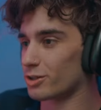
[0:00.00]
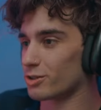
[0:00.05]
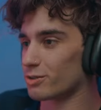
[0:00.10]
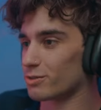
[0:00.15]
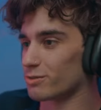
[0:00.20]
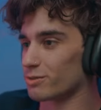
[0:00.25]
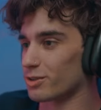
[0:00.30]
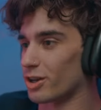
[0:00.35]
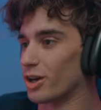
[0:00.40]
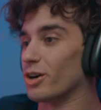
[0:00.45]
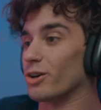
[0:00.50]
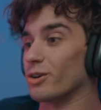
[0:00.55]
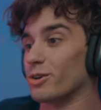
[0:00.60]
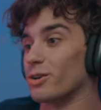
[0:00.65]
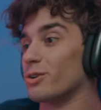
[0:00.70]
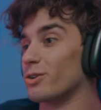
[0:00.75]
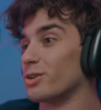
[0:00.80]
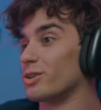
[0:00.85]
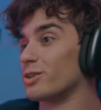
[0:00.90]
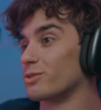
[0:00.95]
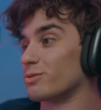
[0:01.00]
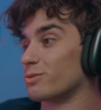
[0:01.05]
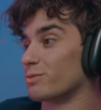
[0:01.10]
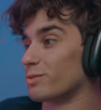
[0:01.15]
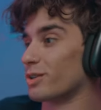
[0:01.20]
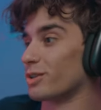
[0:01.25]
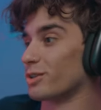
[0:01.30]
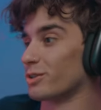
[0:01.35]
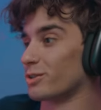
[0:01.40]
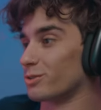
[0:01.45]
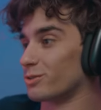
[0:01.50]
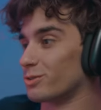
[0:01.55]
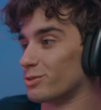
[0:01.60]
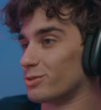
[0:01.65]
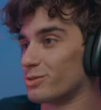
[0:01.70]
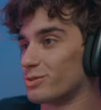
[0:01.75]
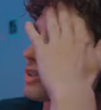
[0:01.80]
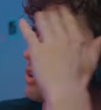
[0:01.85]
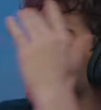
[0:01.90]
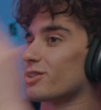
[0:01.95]
Oh, oh, it is from that angle.
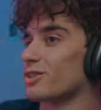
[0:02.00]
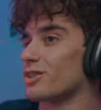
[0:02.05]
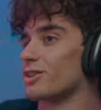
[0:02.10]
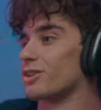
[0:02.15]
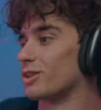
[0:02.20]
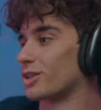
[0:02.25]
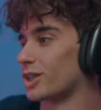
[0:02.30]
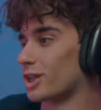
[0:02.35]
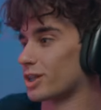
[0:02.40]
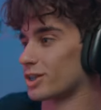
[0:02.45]
I guess they